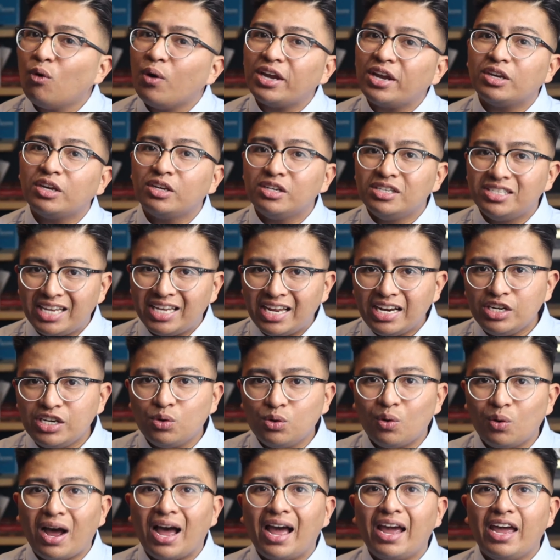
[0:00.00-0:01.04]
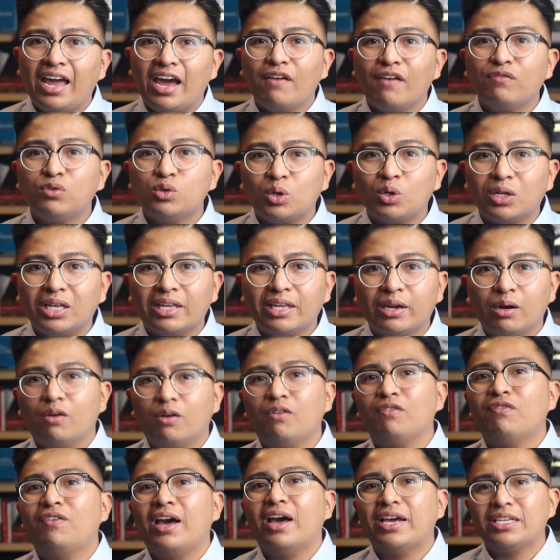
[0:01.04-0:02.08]
I continue, I have to
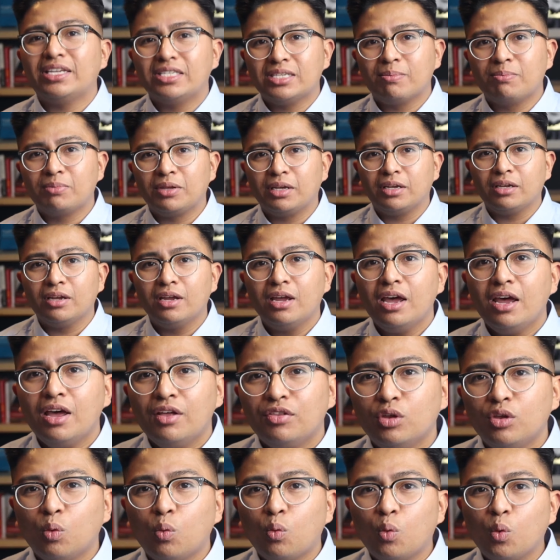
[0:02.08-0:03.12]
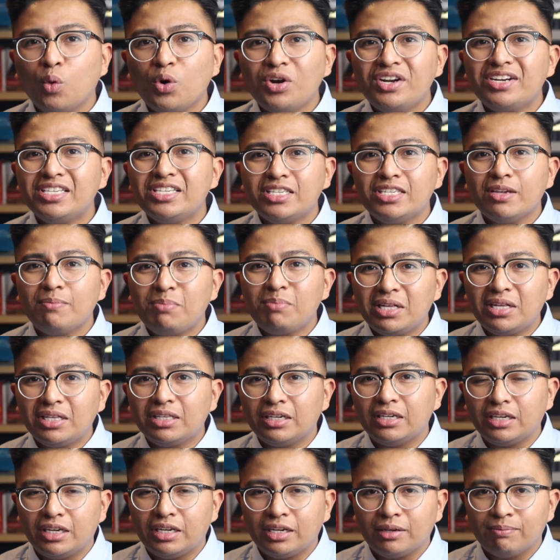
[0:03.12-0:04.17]
clarify something. The word
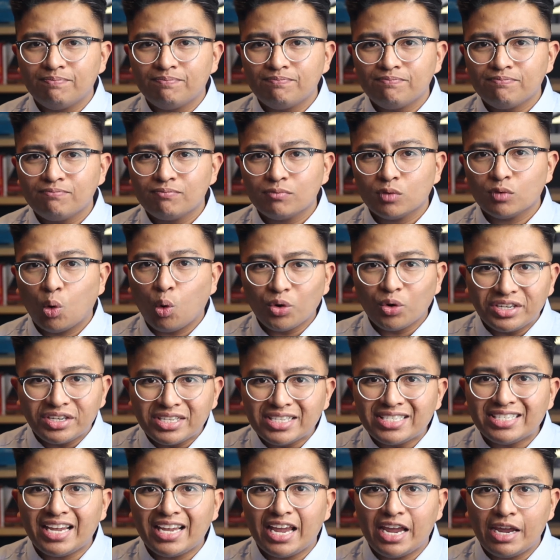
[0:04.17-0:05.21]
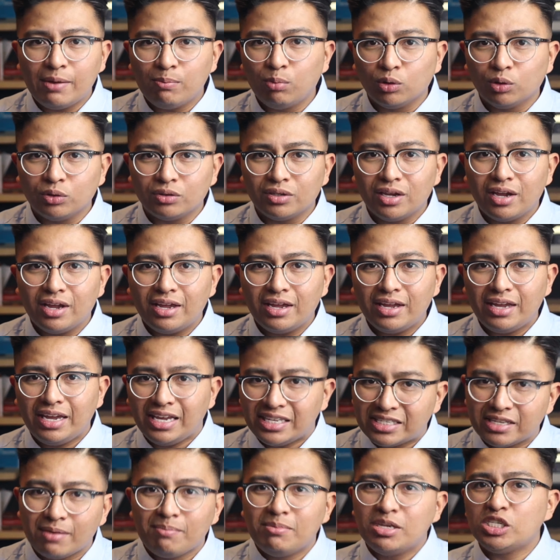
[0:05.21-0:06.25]
disability or disabled
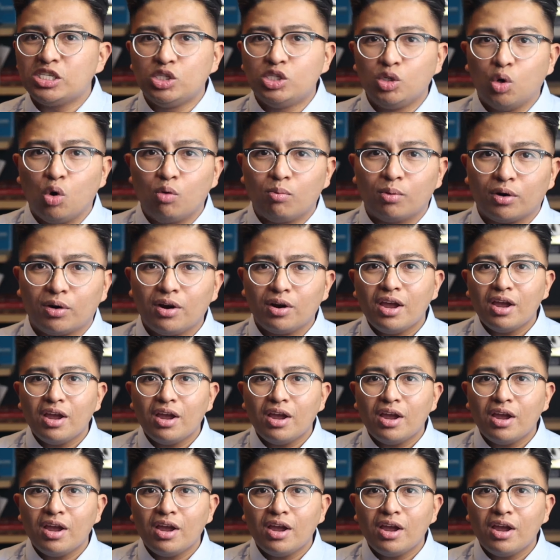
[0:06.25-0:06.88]
is a misnomer.